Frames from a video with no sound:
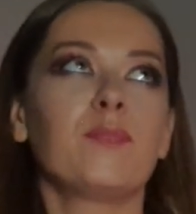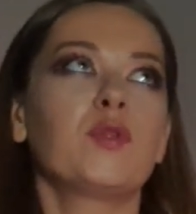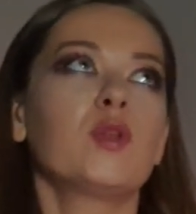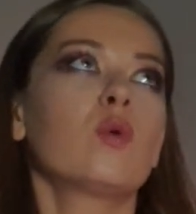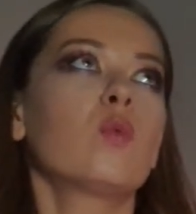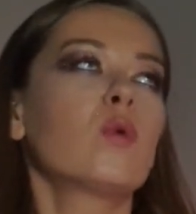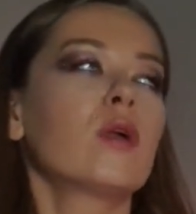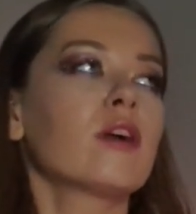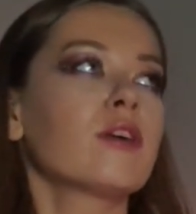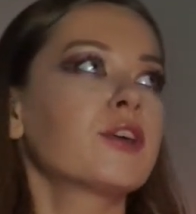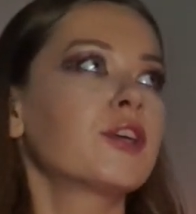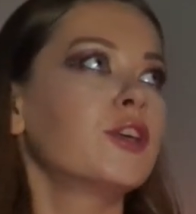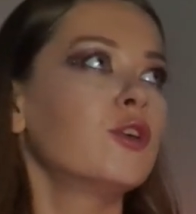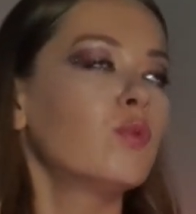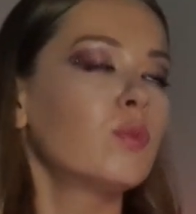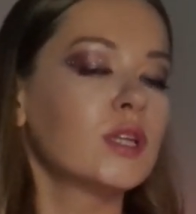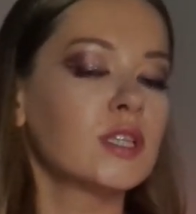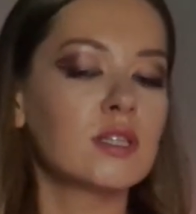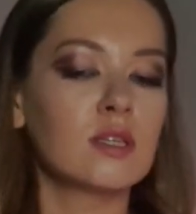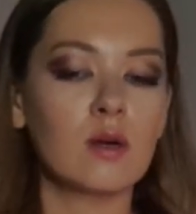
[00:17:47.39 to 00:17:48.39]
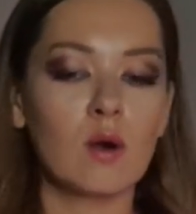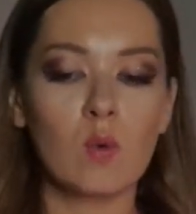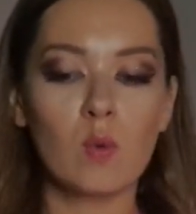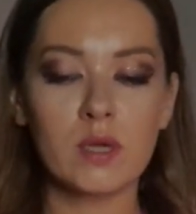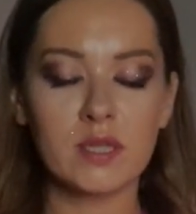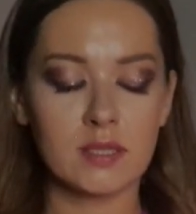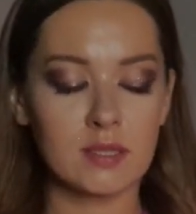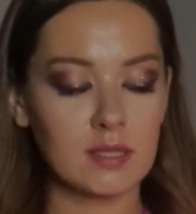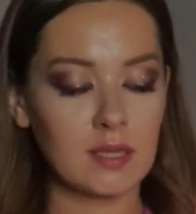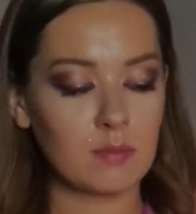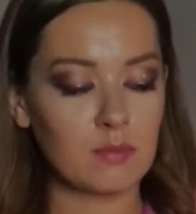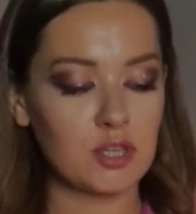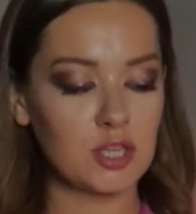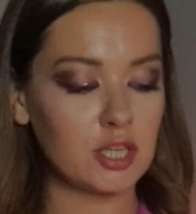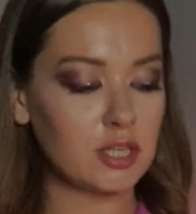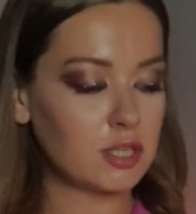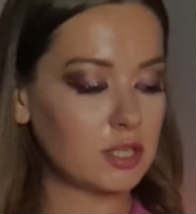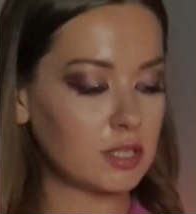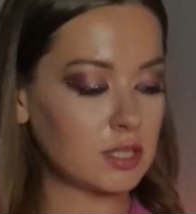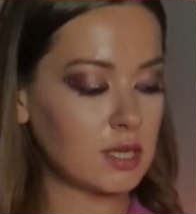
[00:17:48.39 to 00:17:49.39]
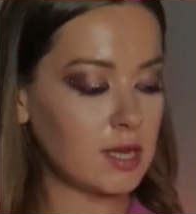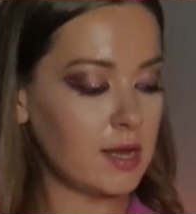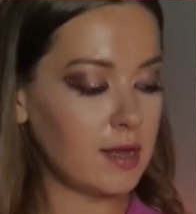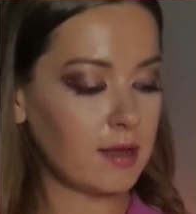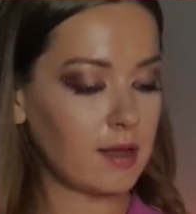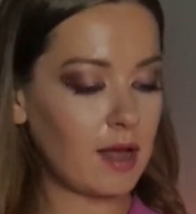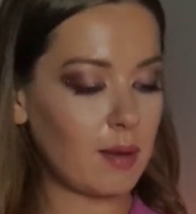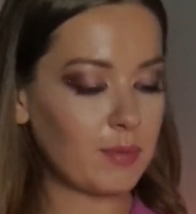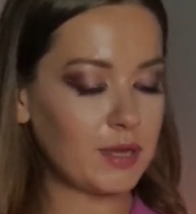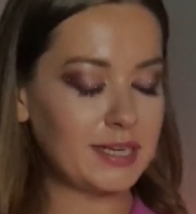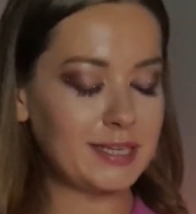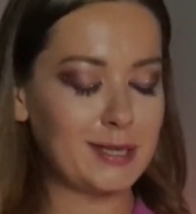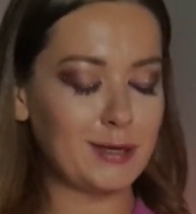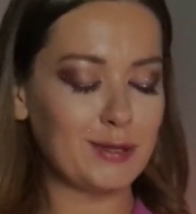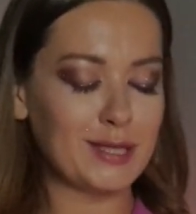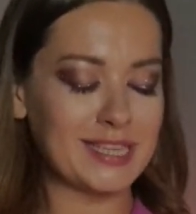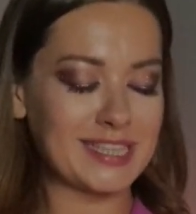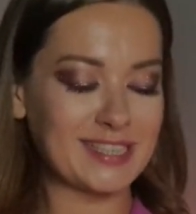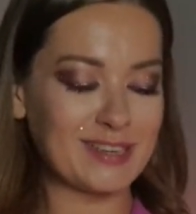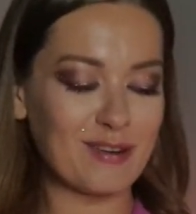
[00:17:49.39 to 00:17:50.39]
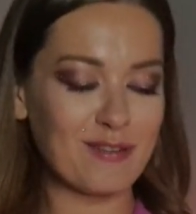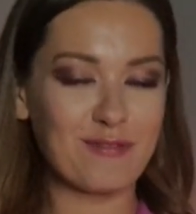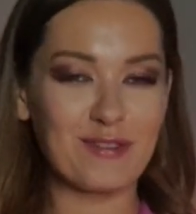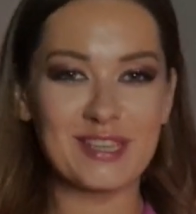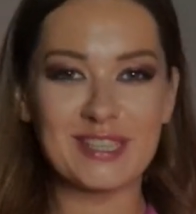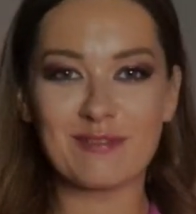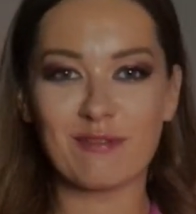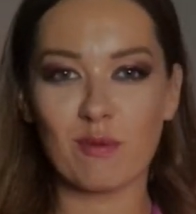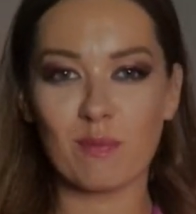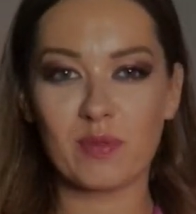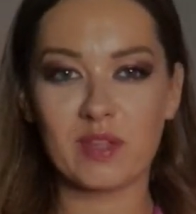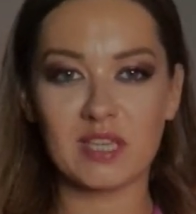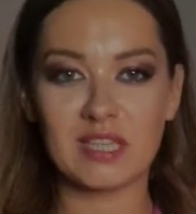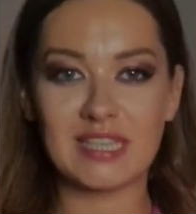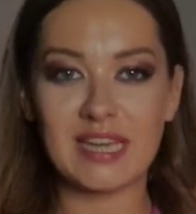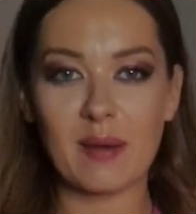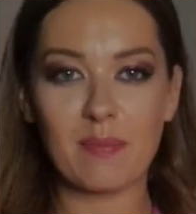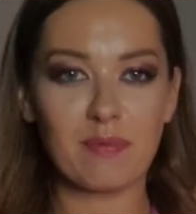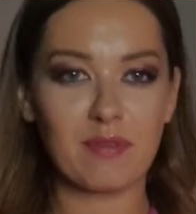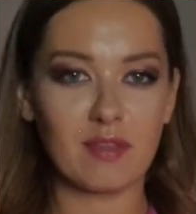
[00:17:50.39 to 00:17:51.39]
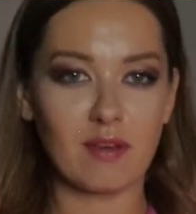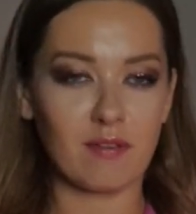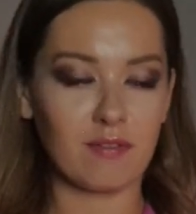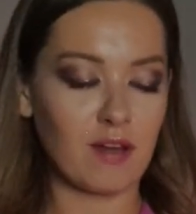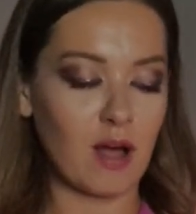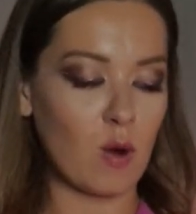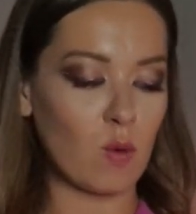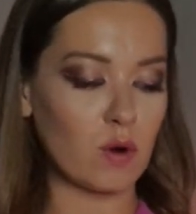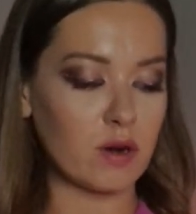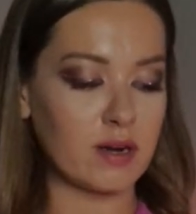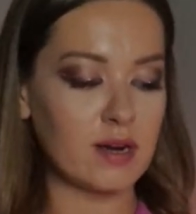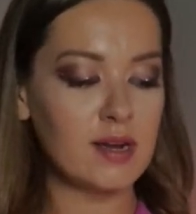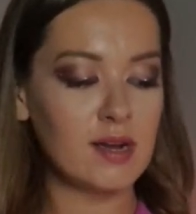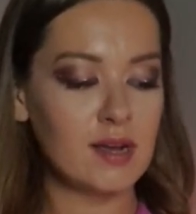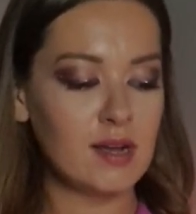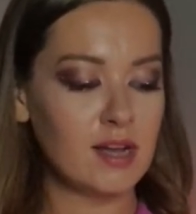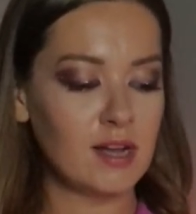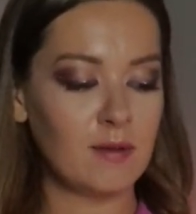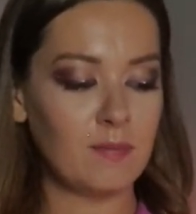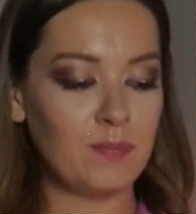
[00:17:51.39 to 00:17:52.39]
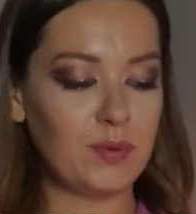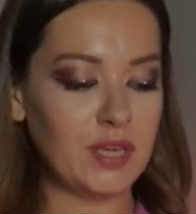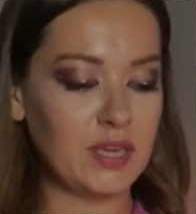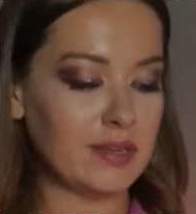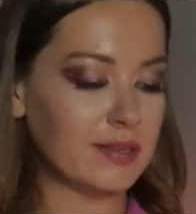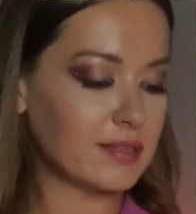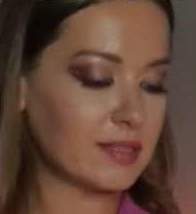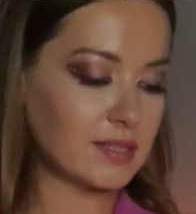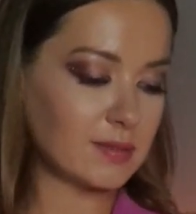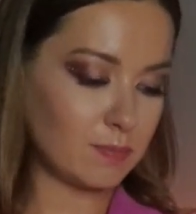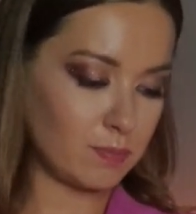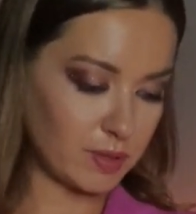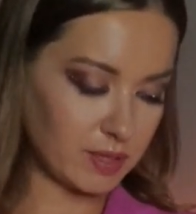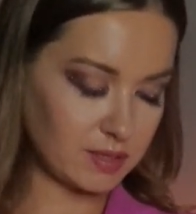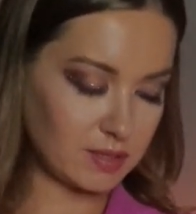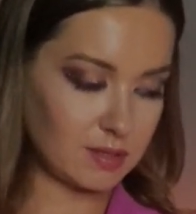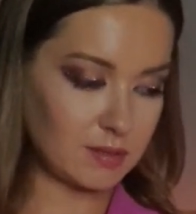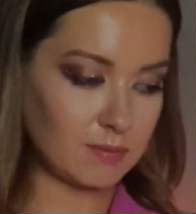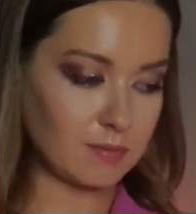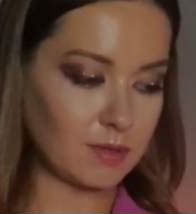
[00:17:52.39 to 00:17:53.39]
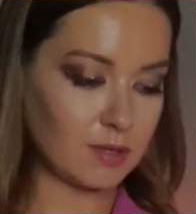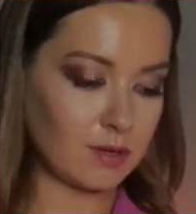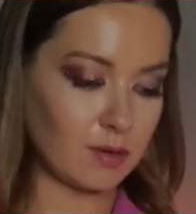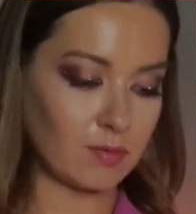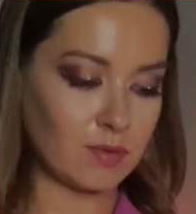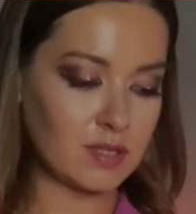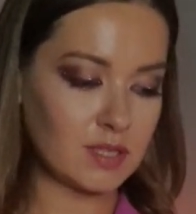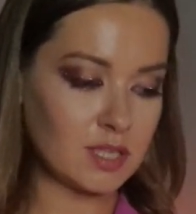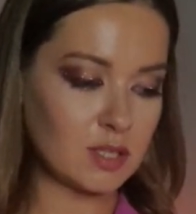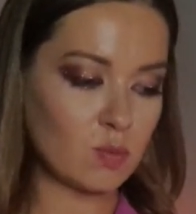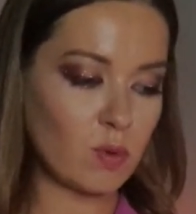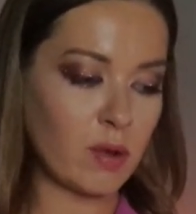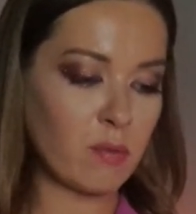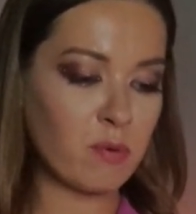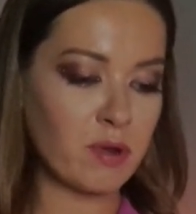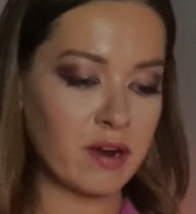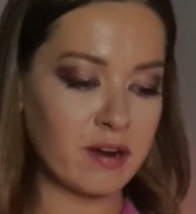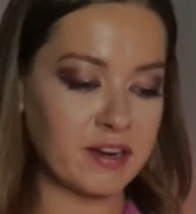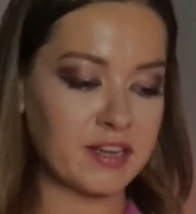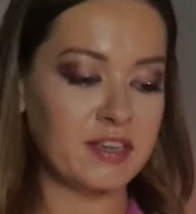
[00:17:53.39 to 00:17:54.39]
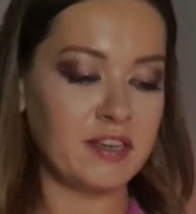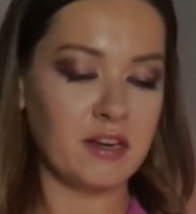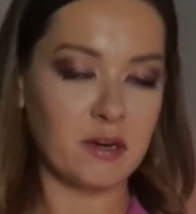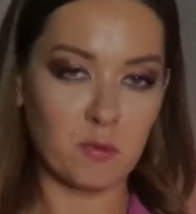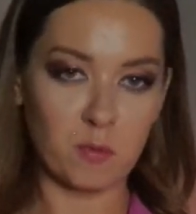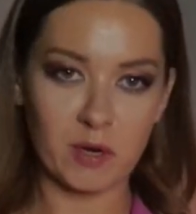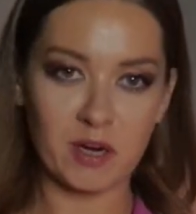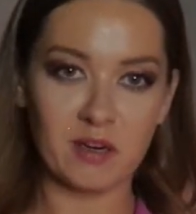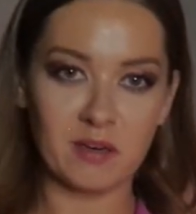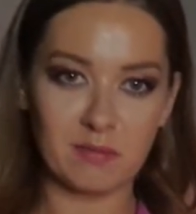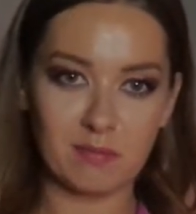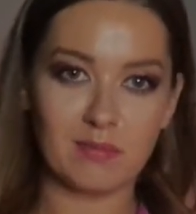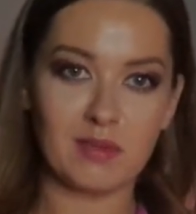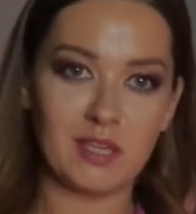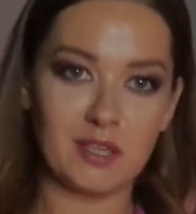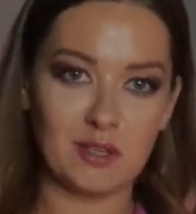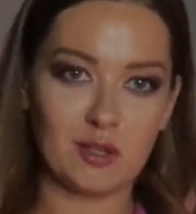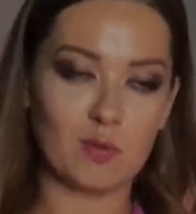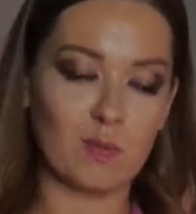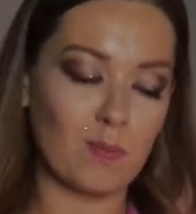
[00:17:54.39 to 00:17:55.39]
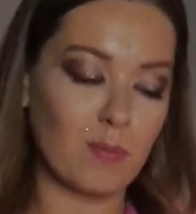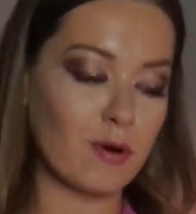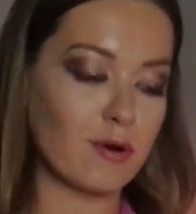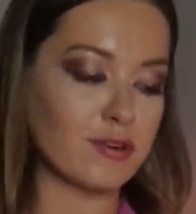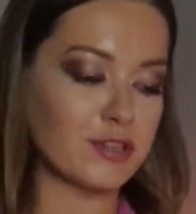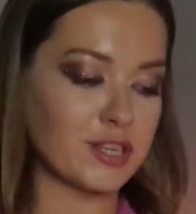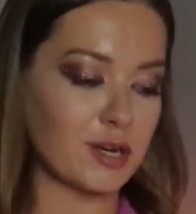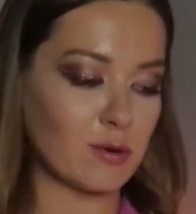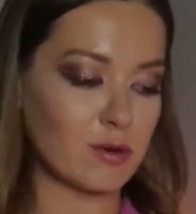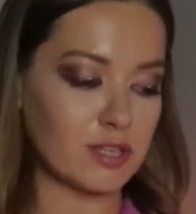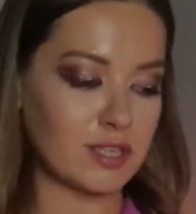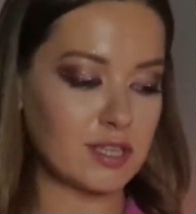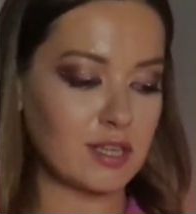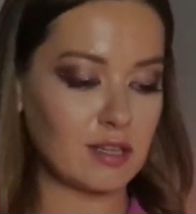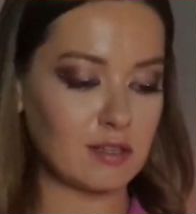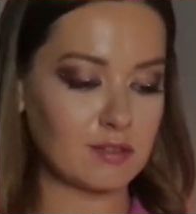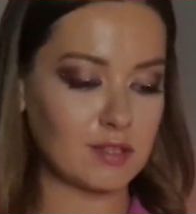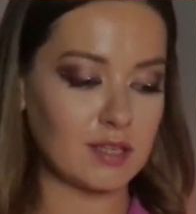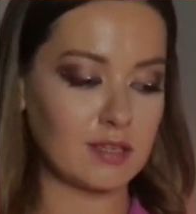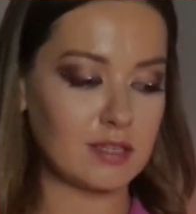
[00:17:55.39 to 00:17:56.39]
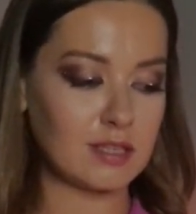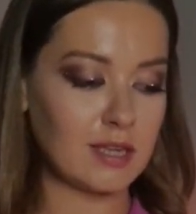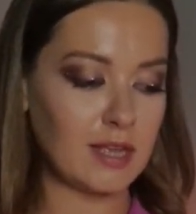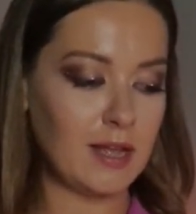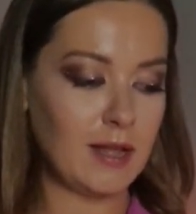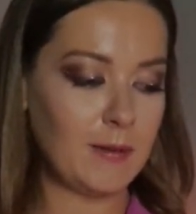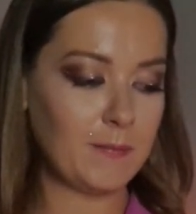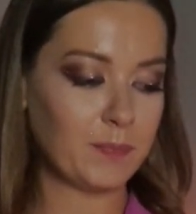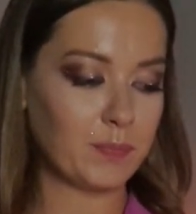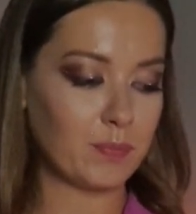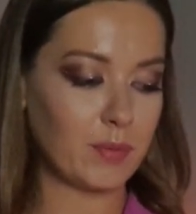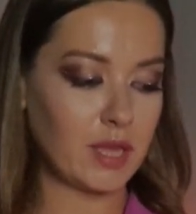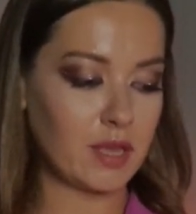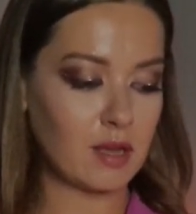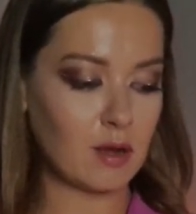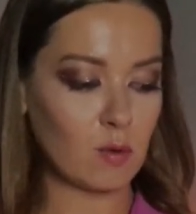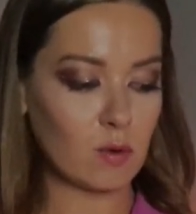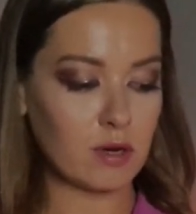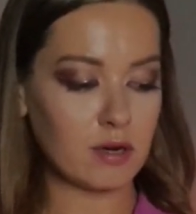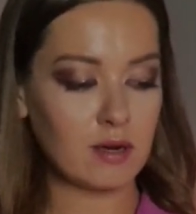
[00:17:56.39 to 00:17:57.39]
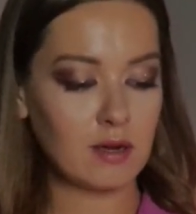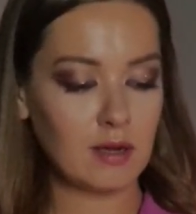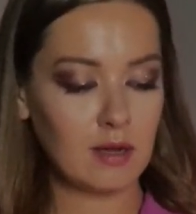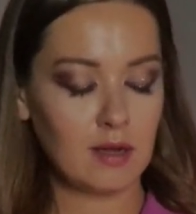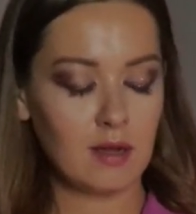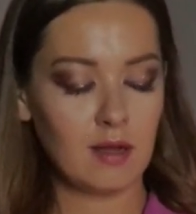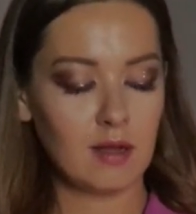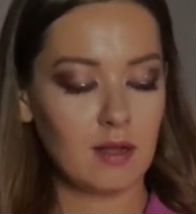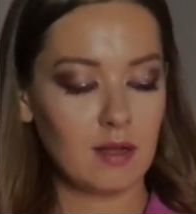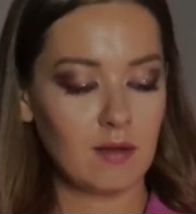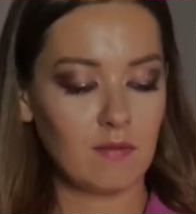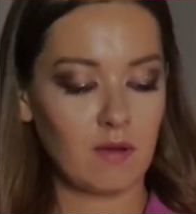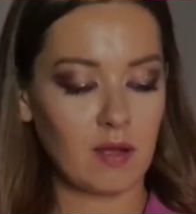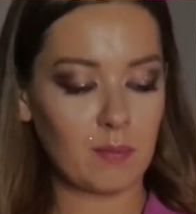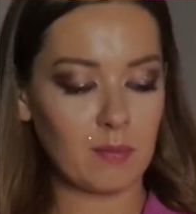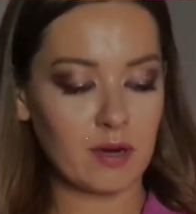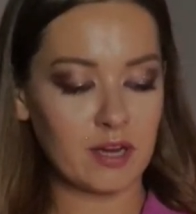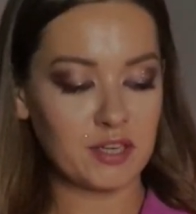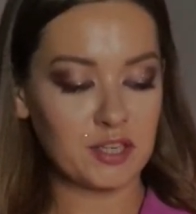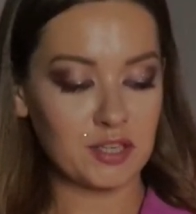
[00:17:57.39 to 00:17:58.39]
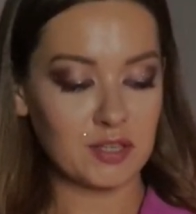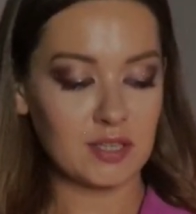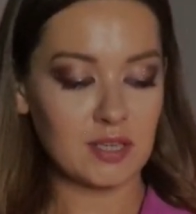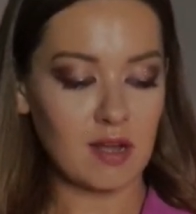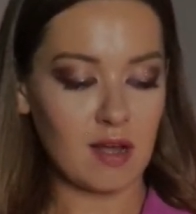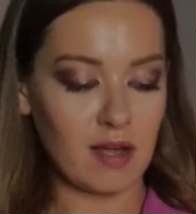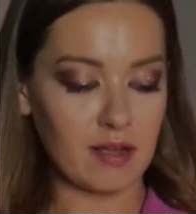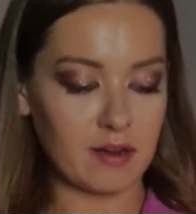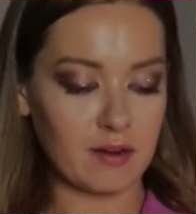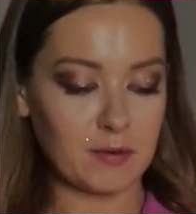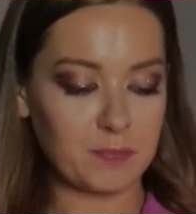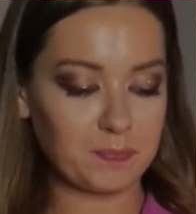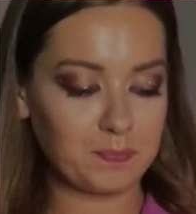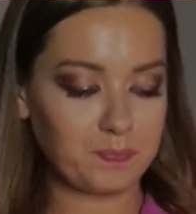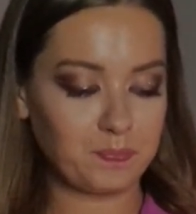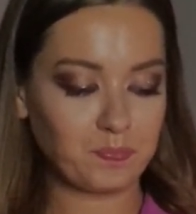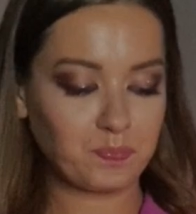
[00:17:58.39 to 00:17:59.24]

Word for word: You know, we are humans. Always some shit is coming to the surface from the depth of our beings. But, you know, this is why we are here. We need to purge ourselves and make our vibrations higher.